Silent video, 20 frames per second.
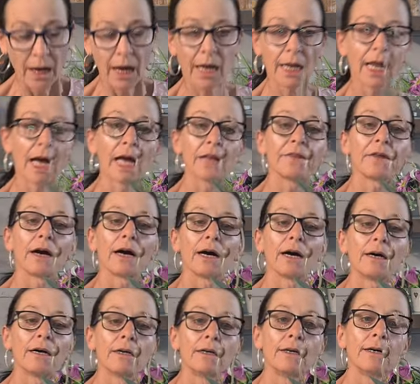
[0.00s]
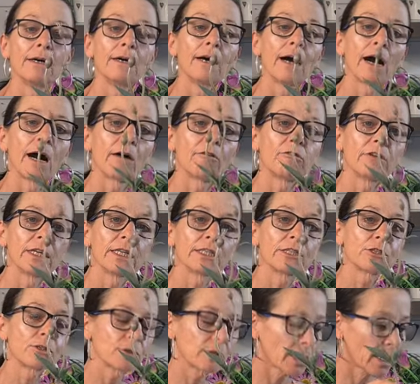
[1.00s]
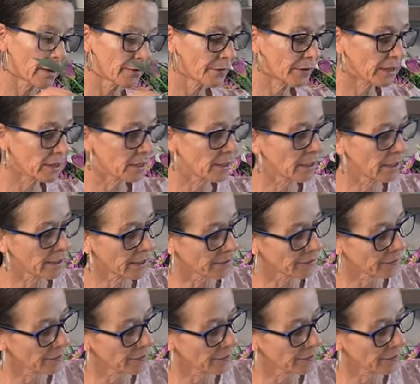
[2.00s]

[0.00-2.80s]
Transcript: I like that. I really do like that. And I